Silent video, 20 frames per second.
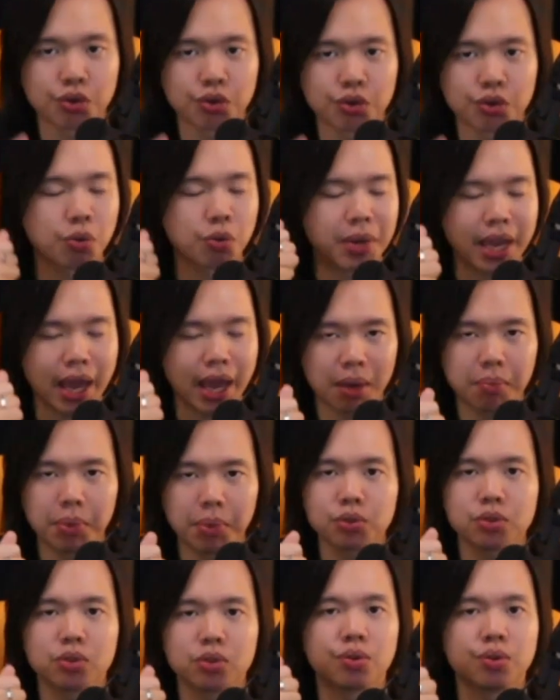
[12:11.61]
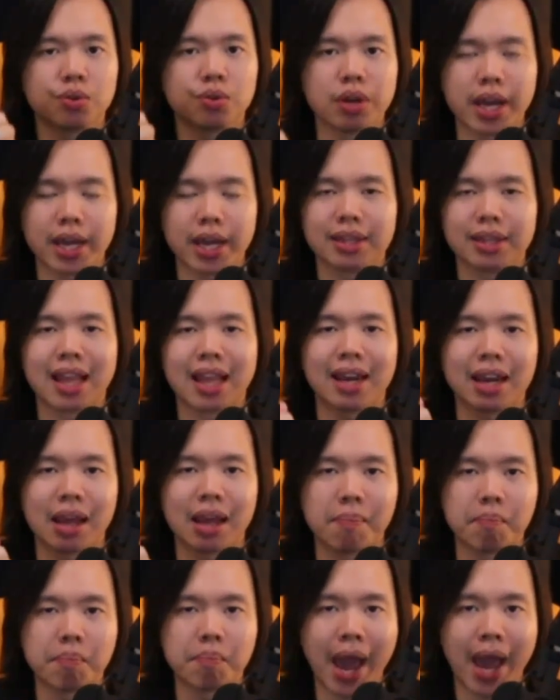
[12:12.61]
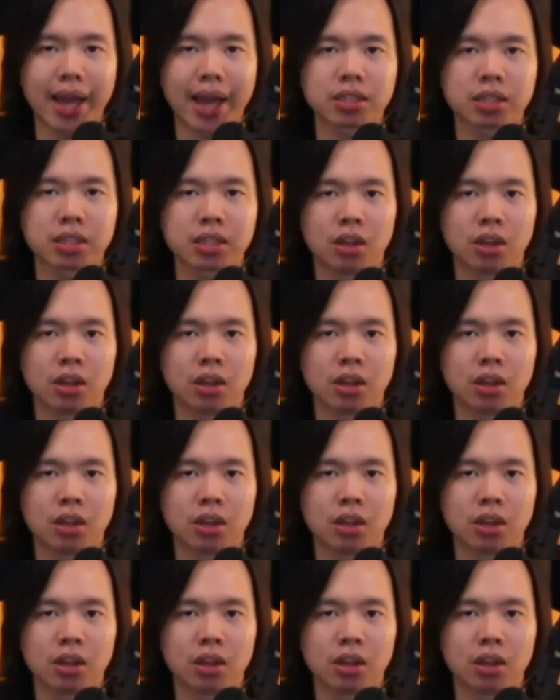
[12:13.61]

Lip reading: be able to create that impact,